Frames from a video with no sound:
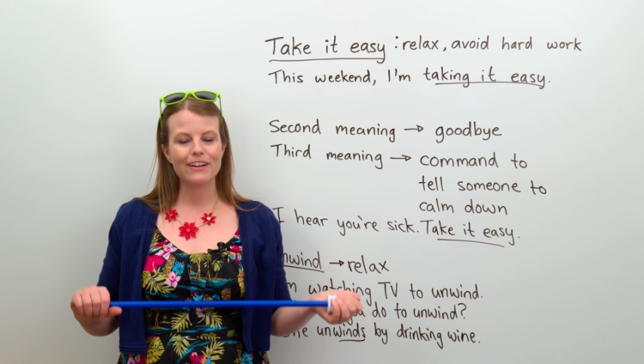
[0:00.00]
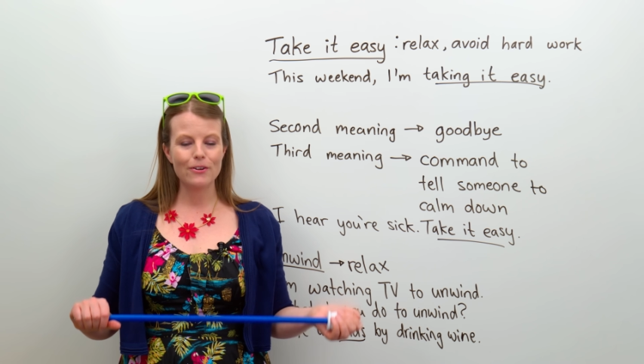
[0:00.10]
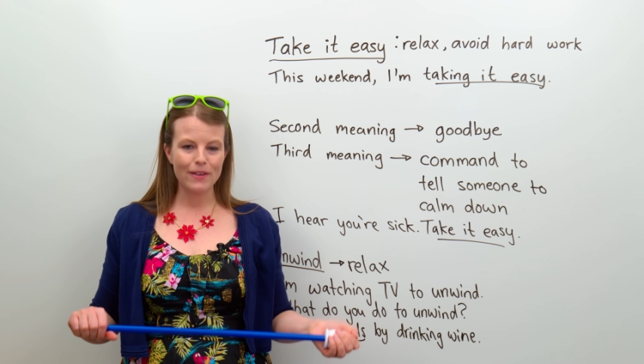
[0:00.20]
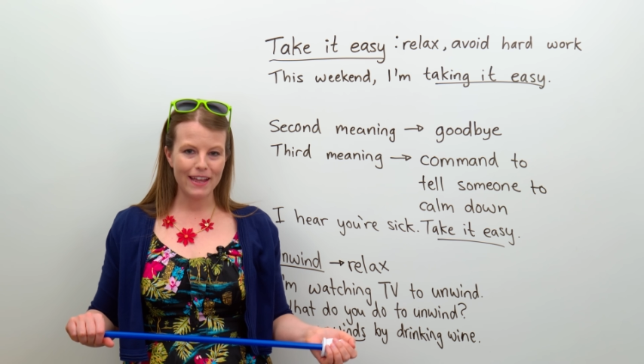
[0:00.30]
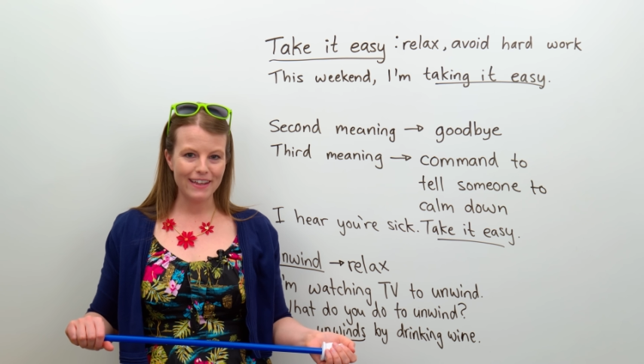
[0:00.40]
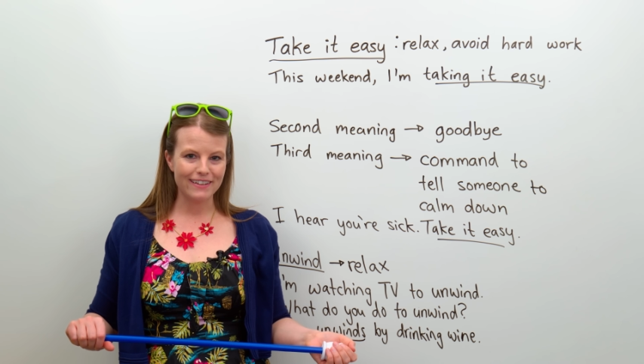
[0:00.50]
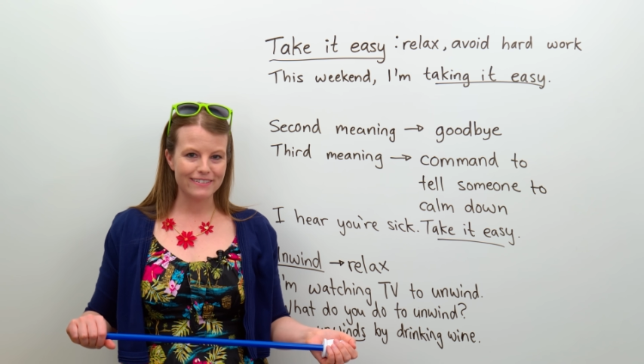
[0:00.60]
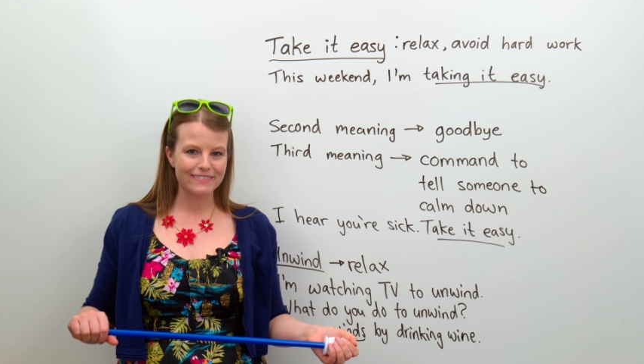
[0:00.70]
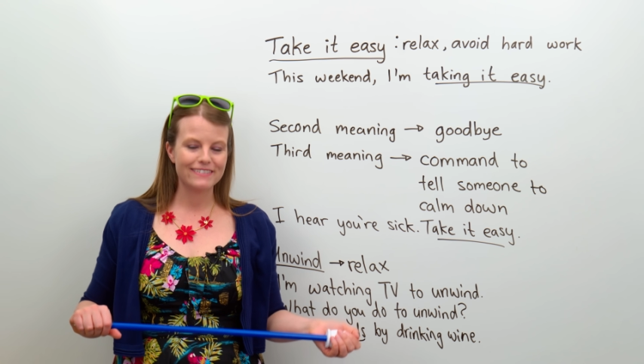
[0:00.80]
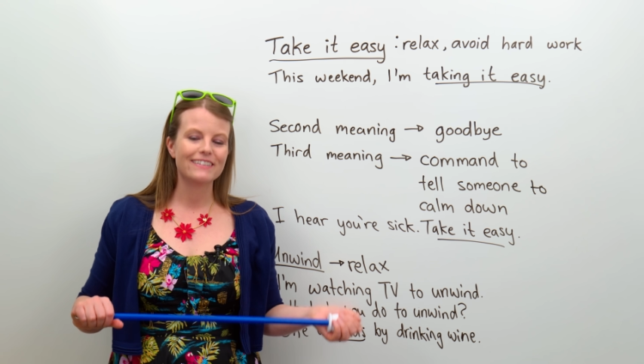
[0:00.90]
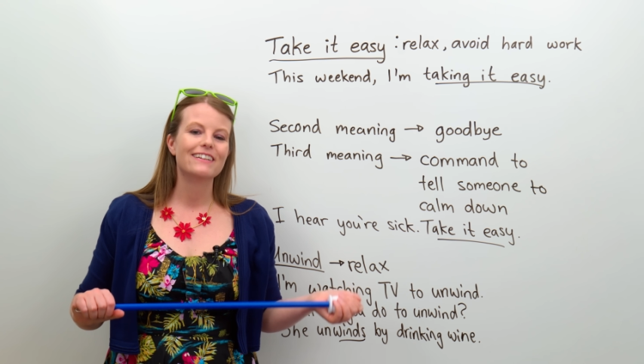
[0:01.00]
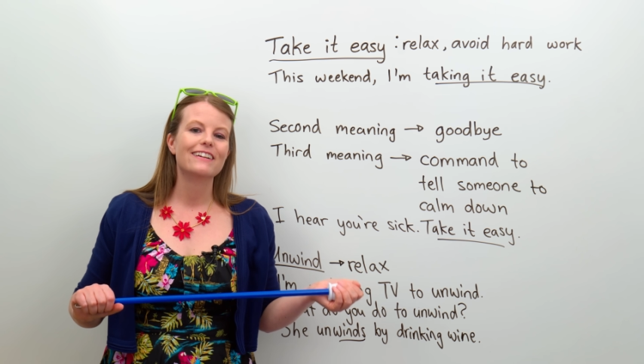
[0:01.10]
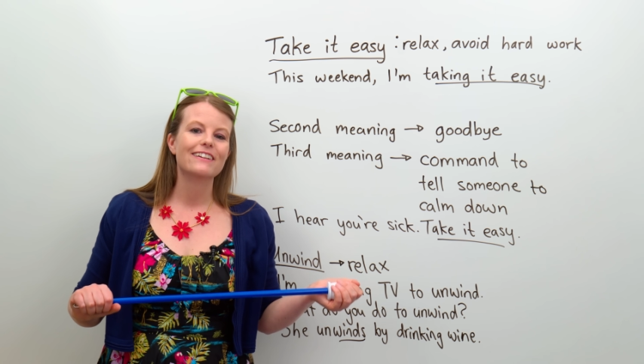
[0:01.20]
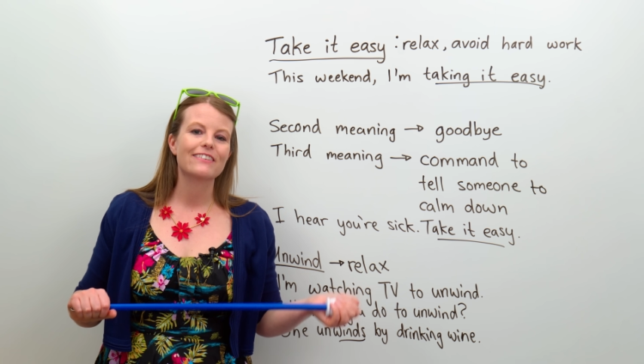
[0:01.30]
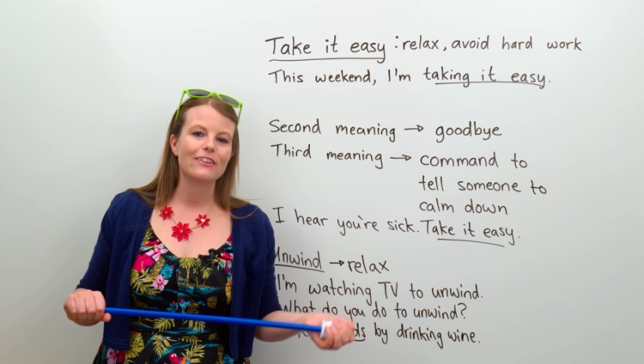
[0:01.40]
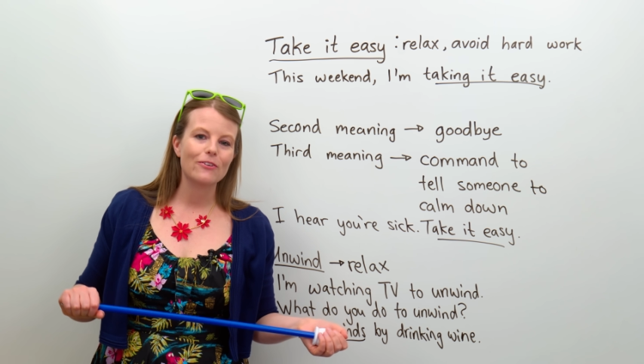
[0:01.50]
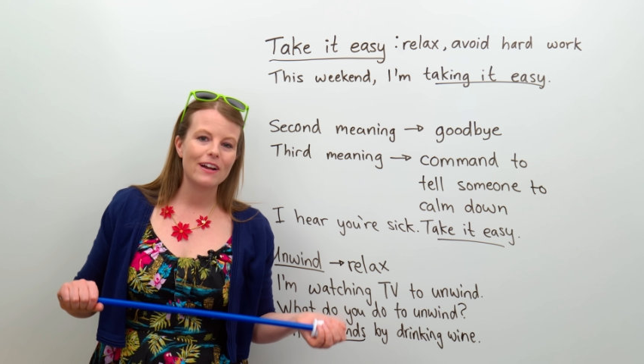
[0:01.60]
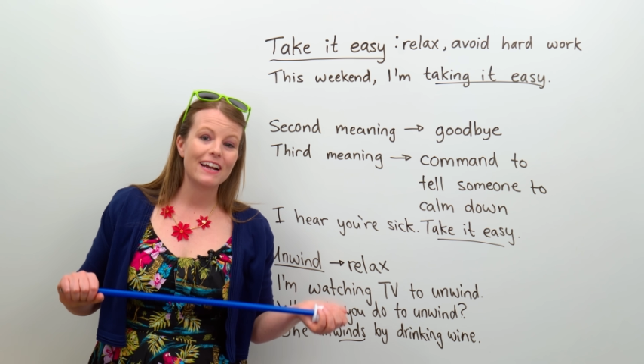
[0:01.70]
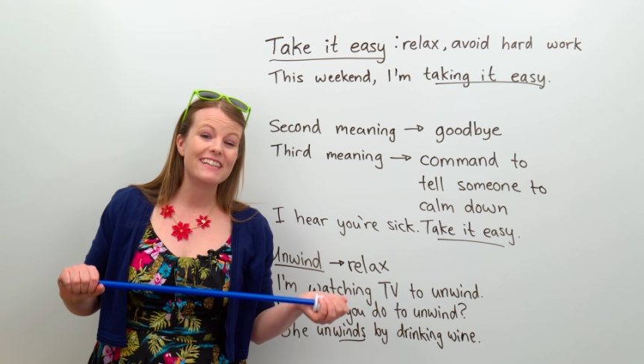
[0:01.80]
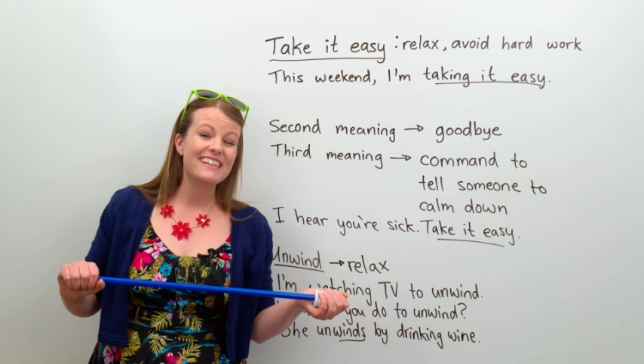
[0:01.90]
Okay, so
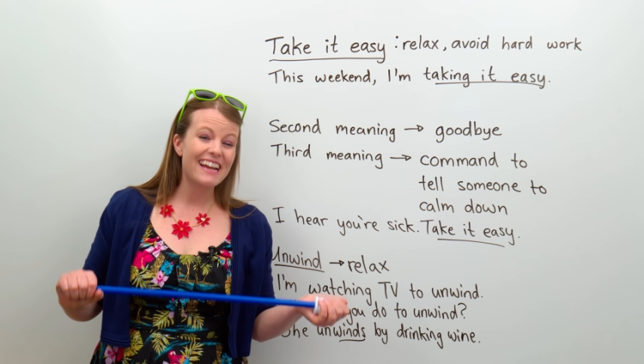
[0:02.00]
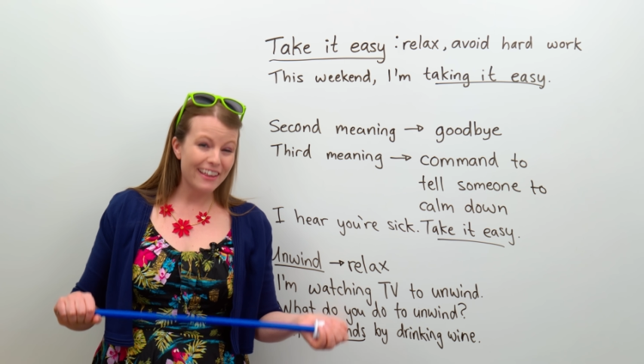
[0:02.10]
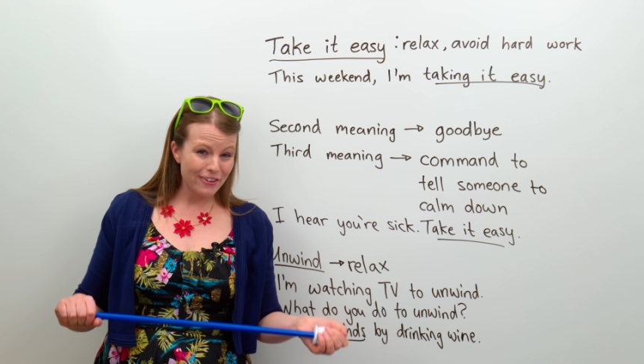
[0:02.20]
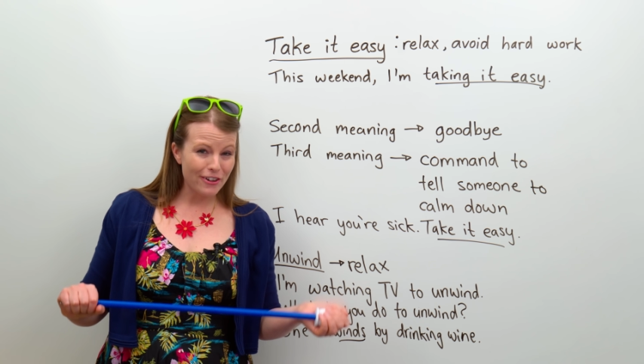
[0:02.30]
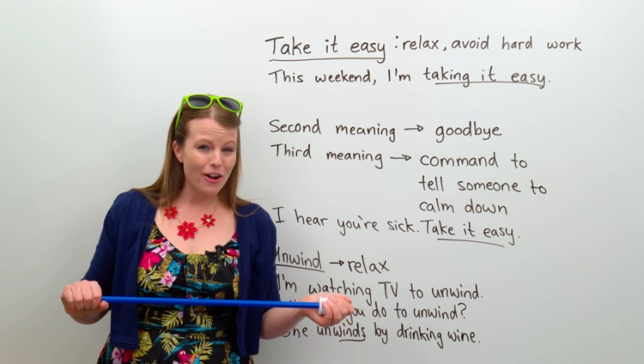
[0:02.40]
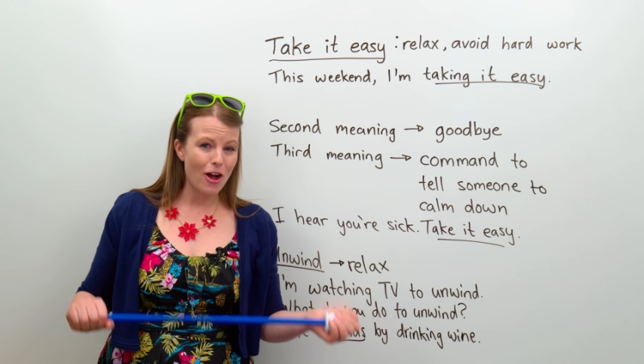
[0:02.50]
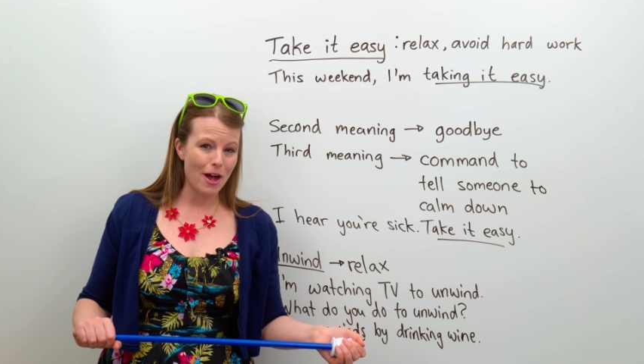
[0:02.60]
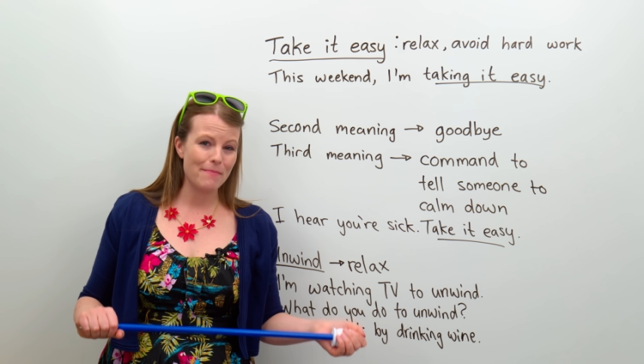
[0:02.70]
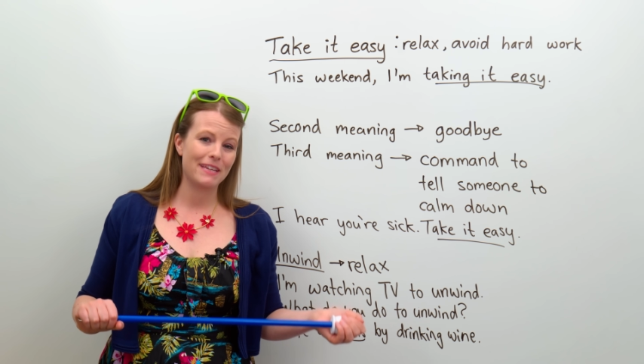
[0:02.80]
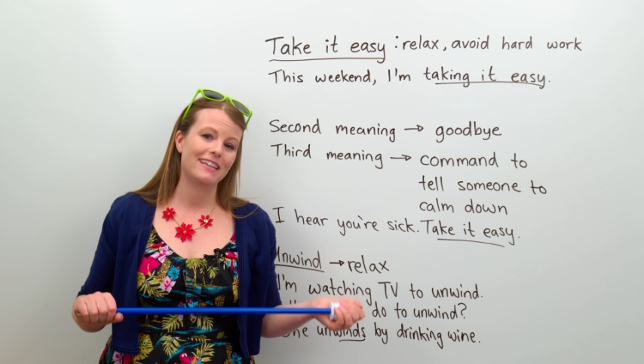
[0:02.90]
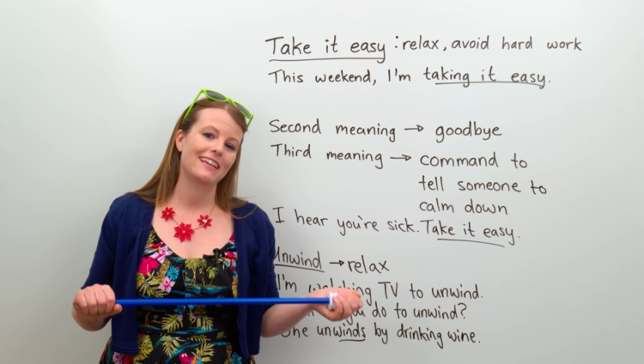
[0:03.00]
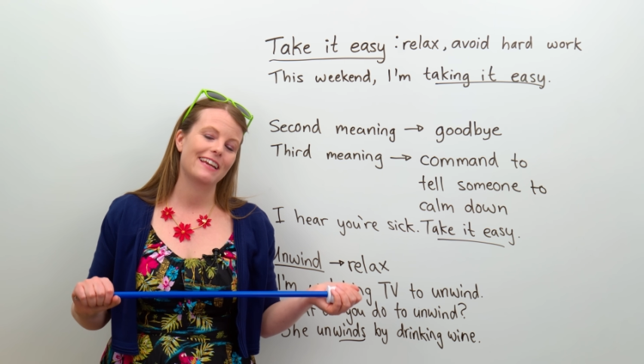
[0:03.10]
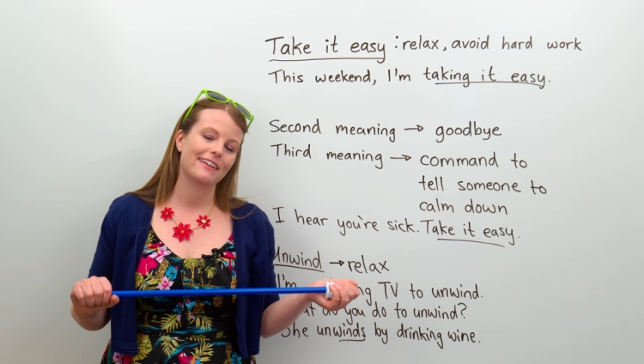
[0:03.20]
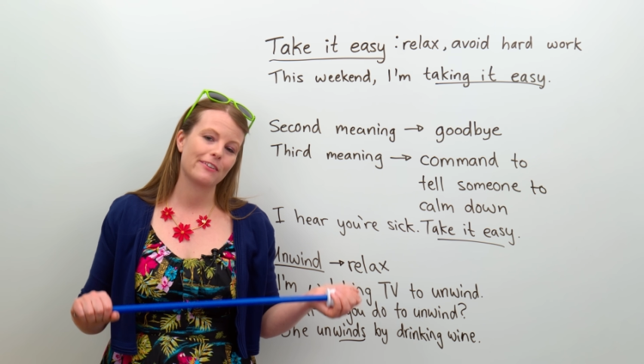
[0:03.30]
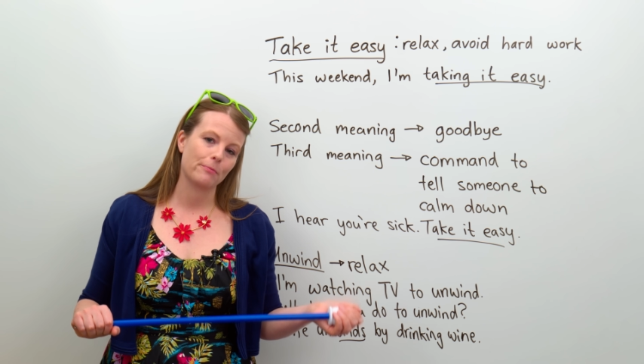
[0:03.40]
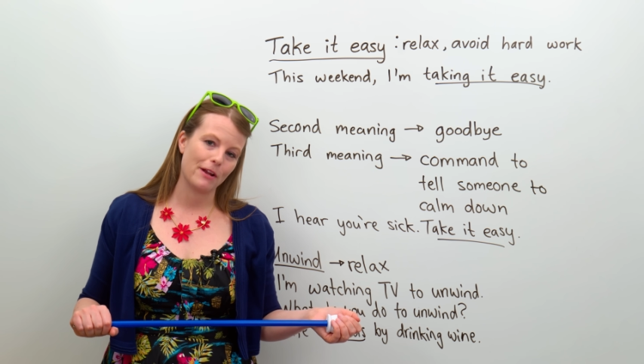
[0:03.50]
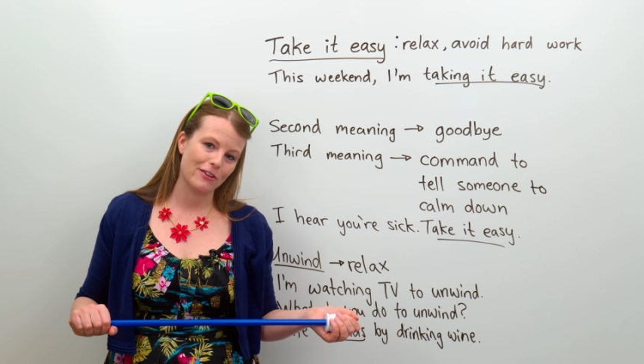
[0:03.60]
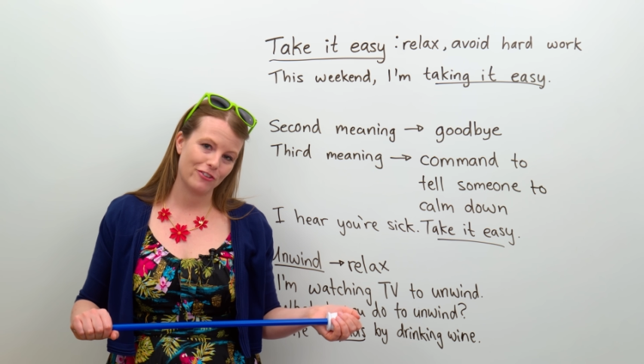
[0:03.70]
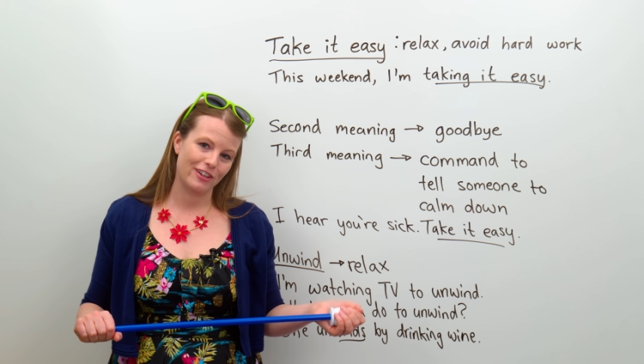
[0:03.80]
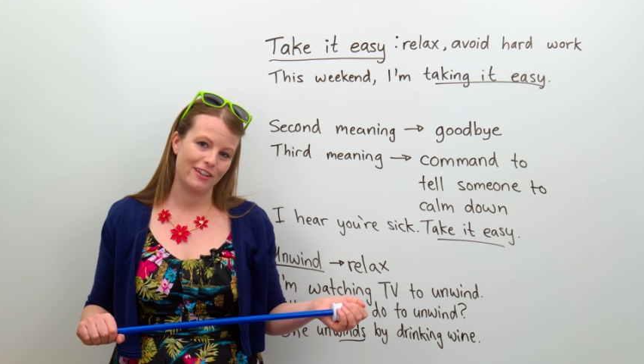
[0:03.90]
another common
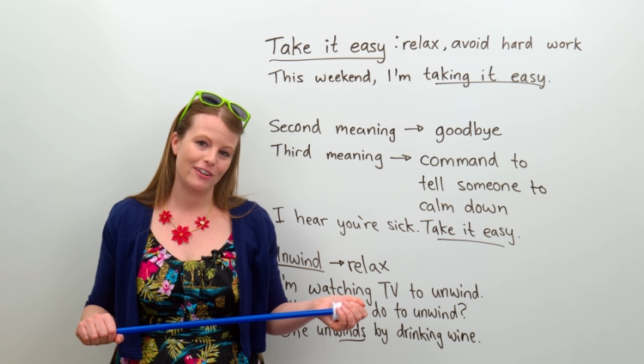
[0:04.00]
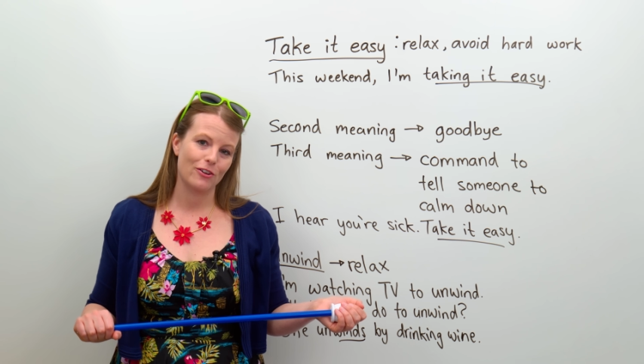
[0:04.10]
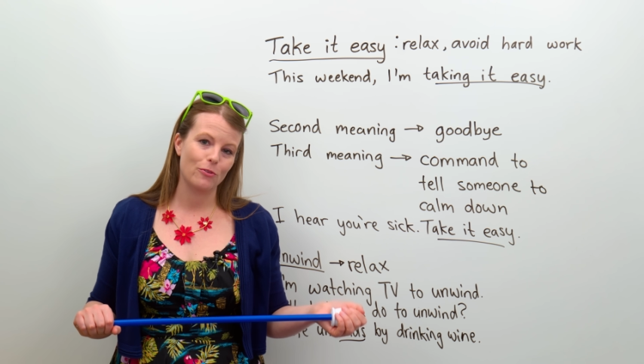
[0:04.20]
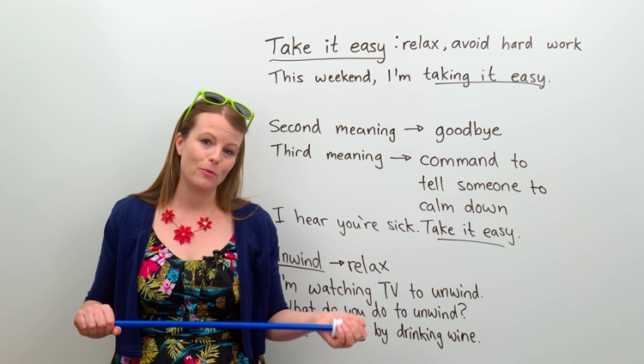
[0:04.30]
expression